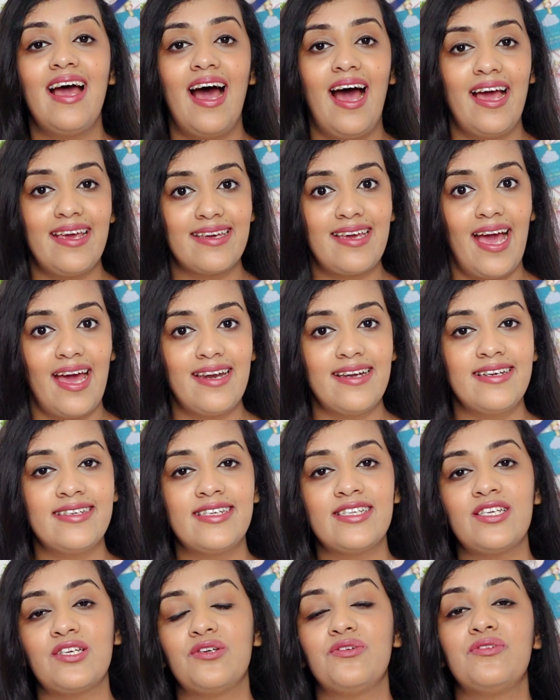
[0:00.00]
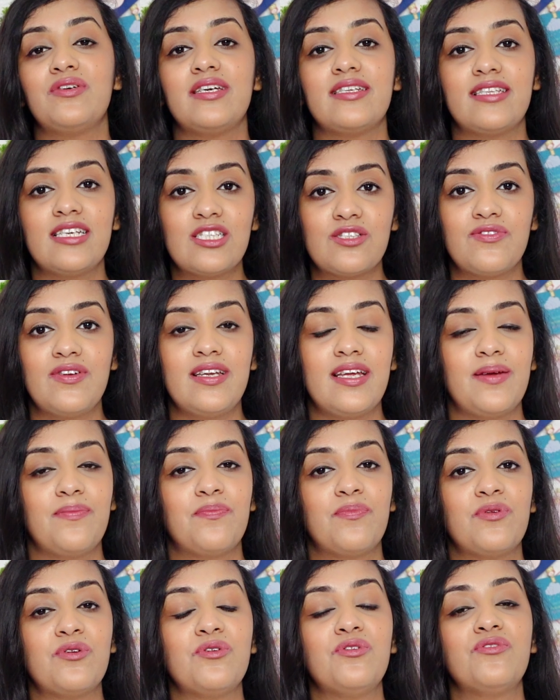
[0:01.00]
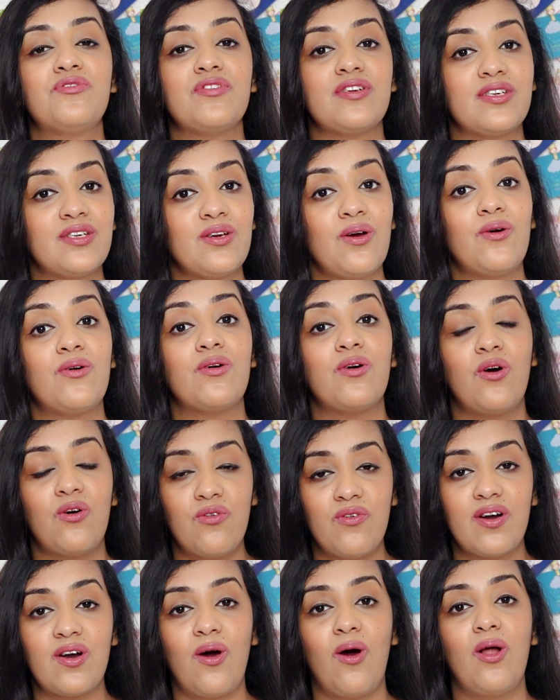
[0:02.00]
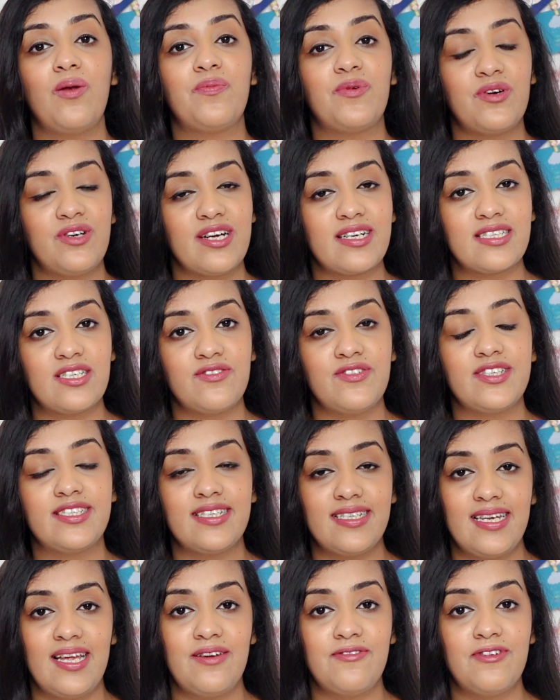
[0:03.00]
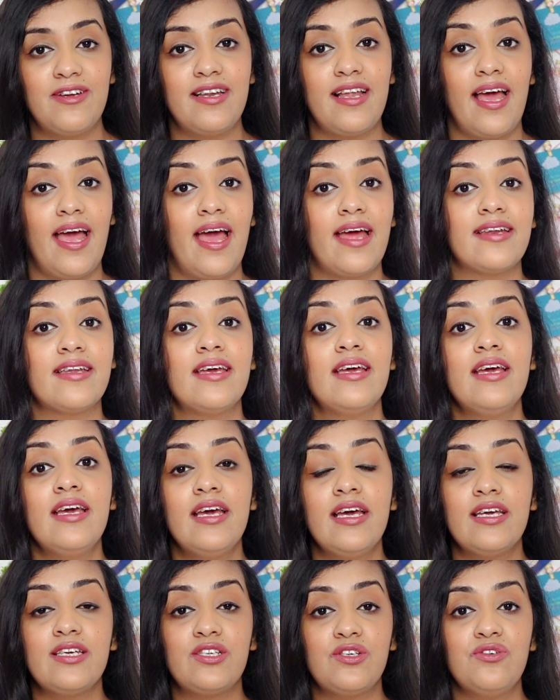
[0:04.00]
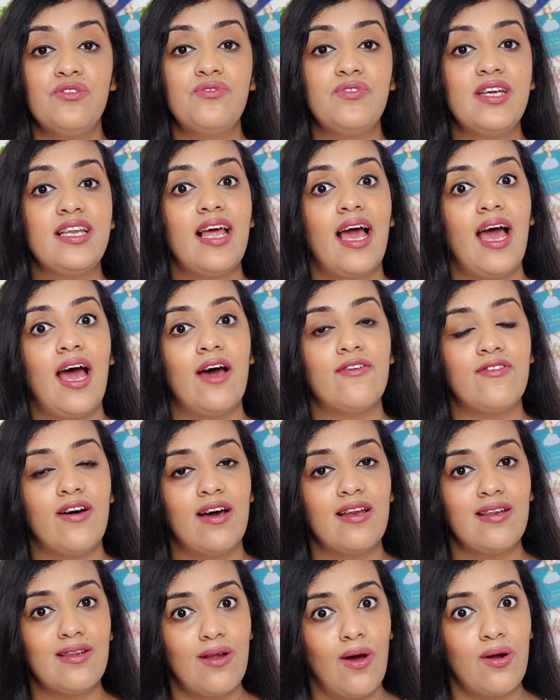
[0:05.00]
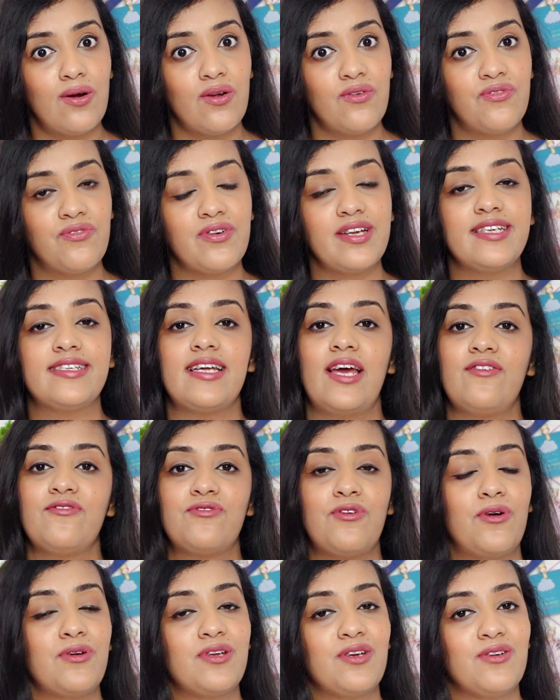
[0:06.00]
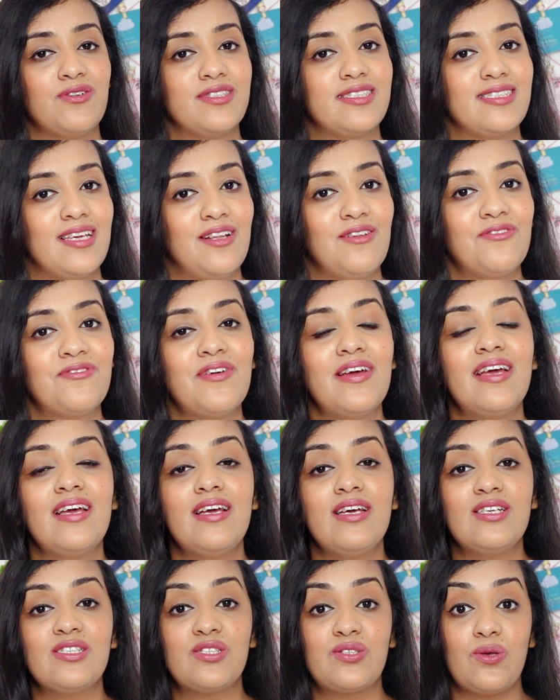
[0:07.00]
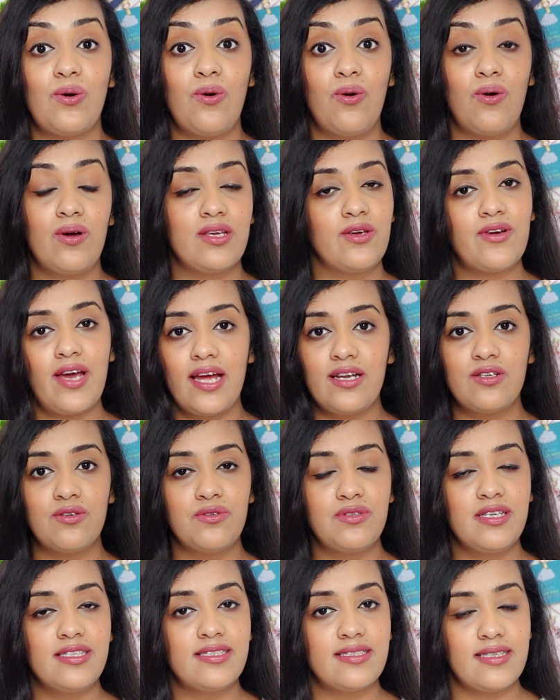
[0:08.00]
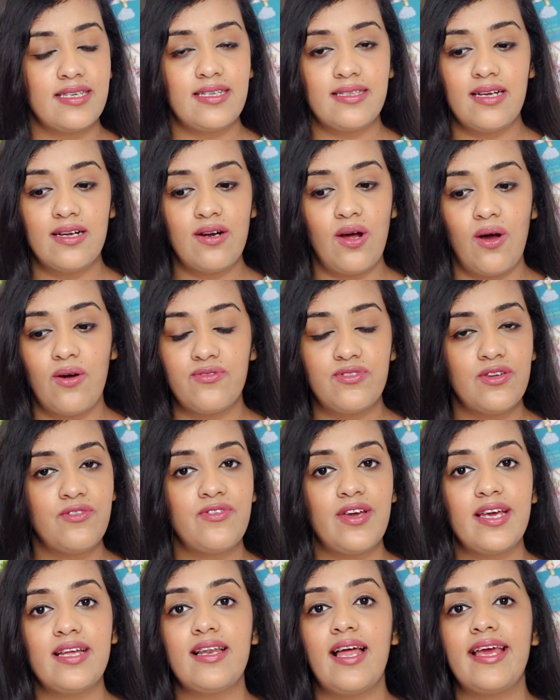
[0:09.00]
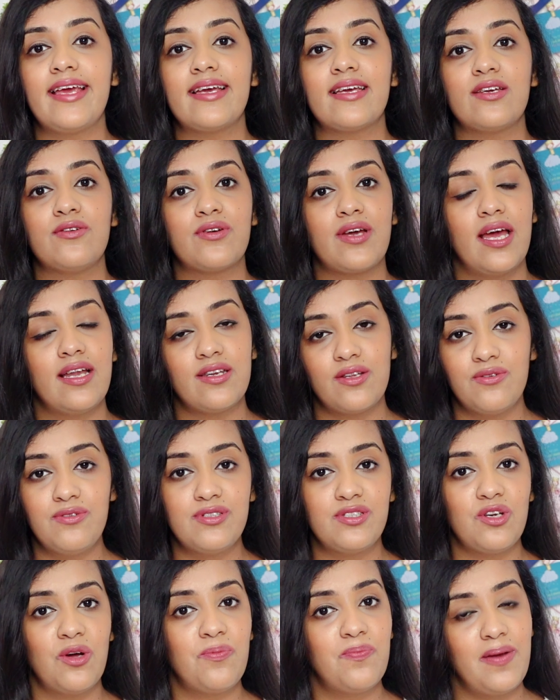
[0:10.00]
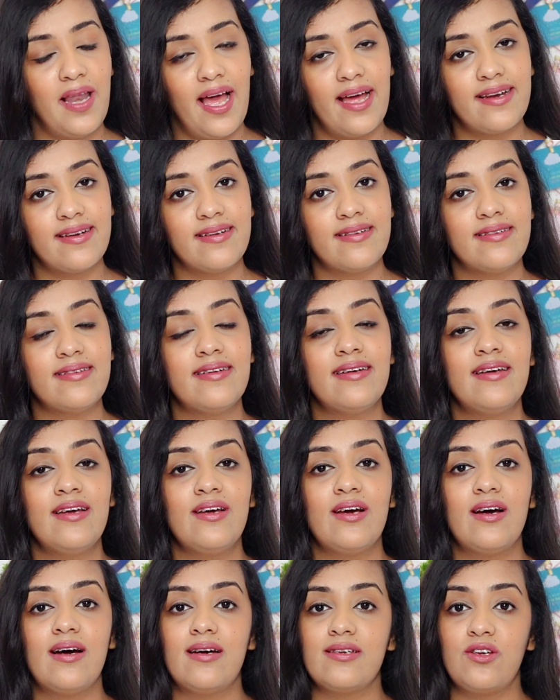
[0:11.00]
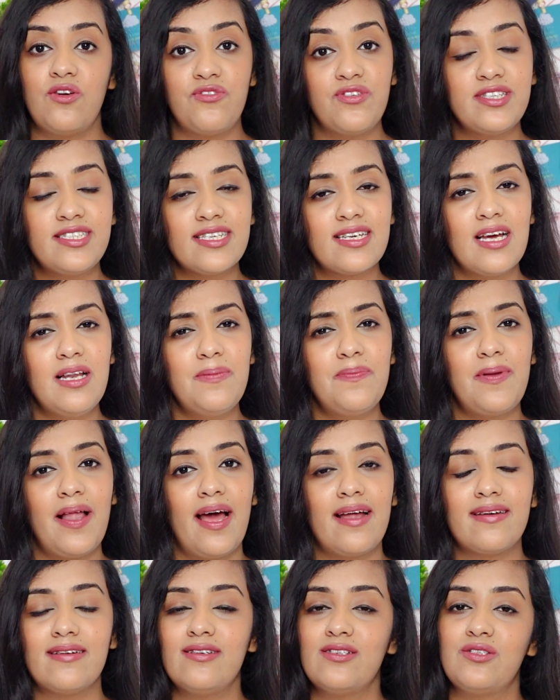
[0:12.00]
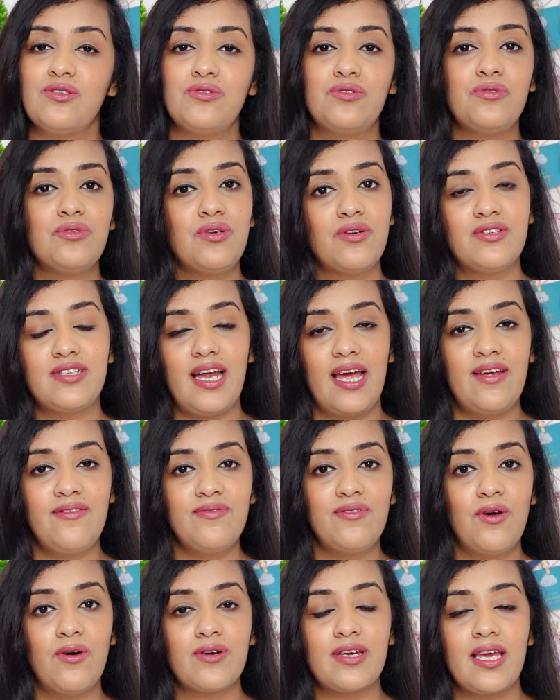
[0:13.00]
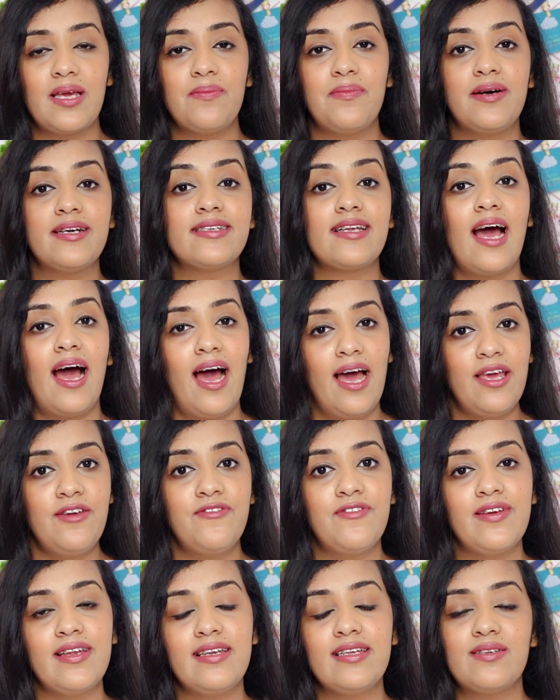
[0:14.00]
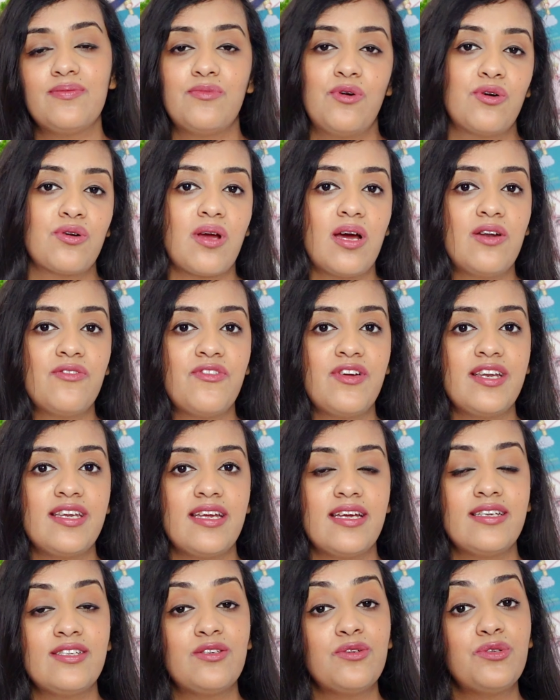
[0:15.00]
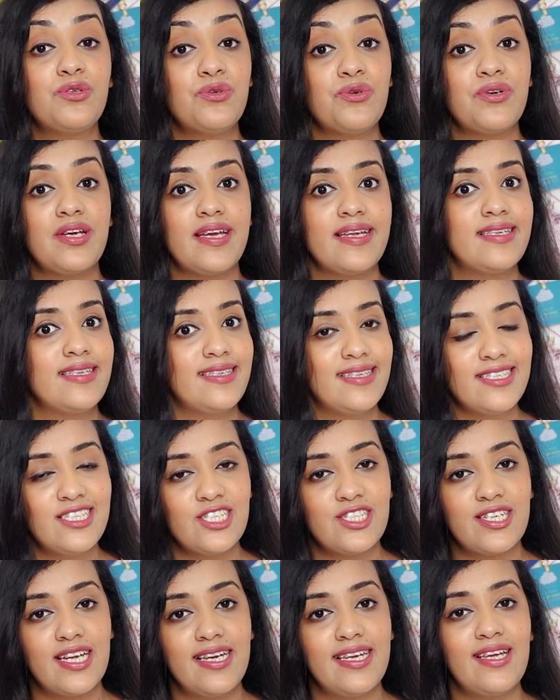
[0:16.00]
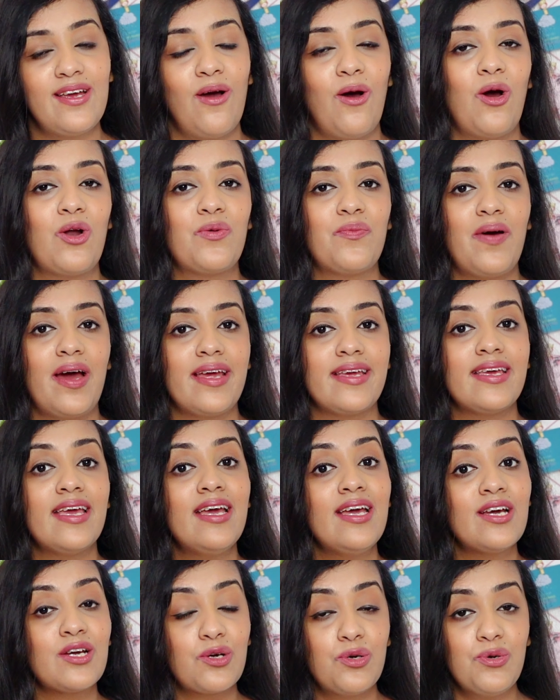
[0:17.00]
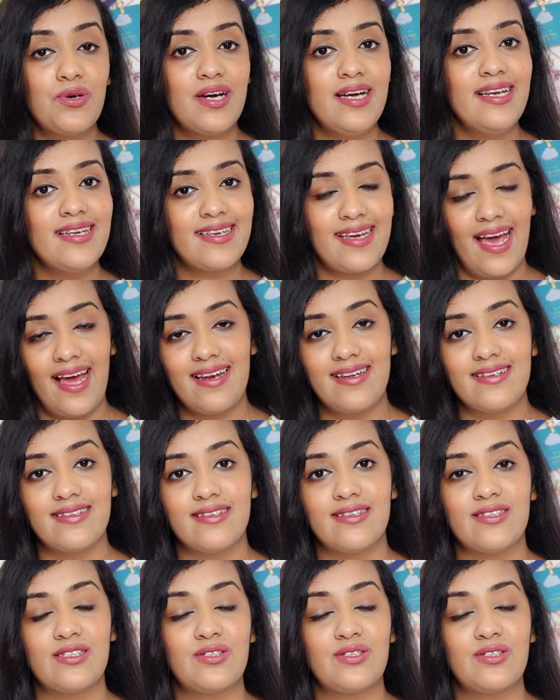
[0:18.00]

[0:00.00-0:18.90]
I guarantee you this will improve your overall productivity level and you will have a lot of free time for yourself. So you can do this either of the way, like you can use your planner, your physical planner to do your time blocking, but I feel it more convenient to do it digitally on my Google Calendar.